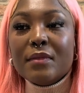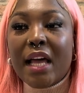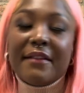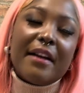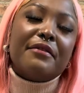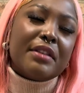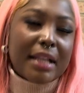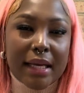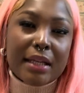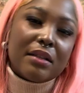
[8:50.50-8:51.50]
If I feel
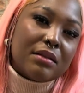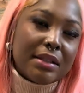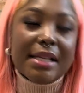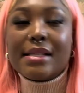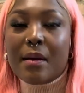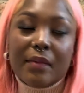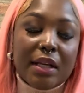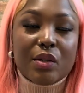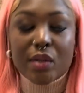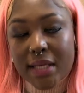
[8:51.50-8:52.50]
like there's something
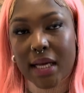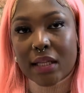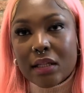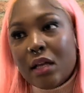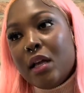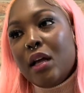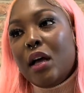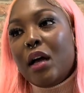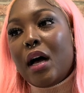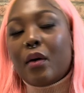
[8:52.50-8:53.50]
to tell,
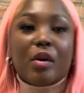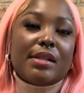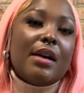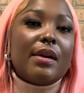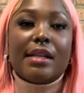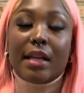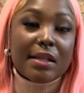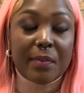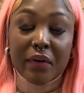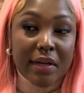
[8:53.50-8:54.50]
because there was an
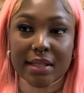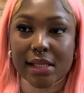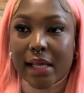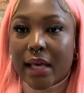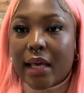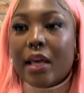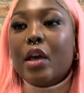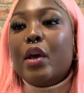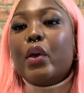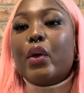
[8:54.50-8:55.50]
experience there,
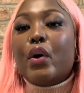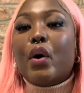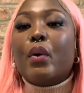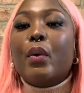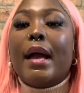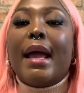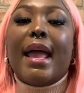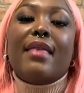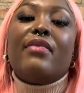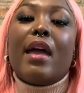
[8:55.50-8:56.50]
you know.
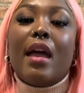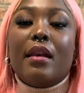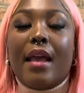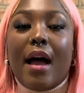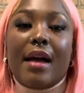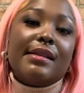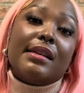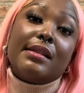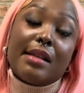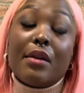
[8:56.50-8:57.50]
And then yeah, as I
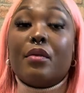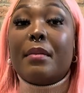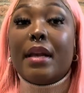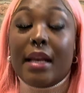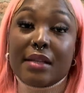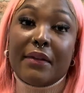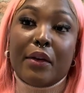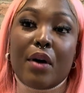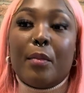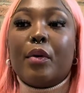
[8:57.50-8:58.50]
said, on my next video
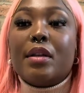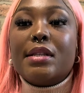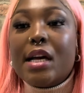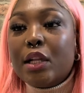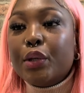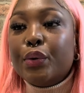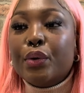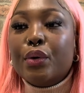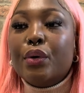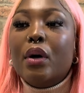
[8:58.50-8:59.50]
I'm gonna tell
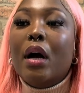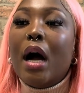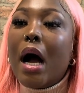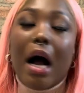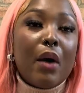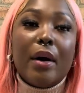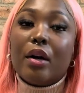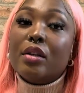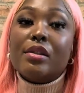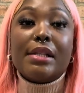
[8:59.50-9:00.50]
you how I
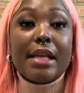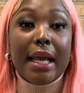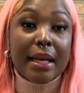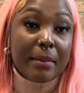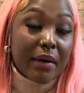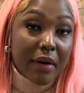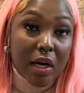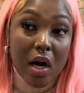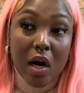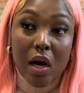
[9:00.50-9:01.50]
got to stay in
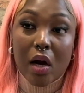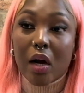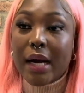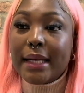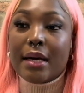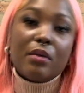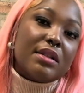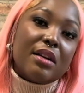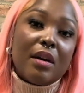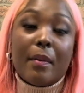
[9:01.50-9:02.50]
America, and I will
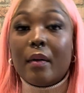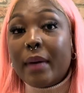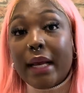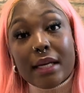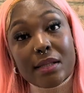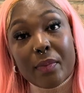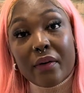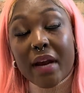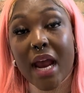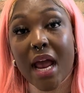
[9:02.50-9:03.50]
tell you about my
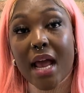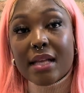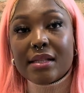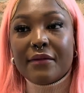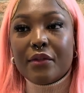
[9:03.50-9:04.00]
experience if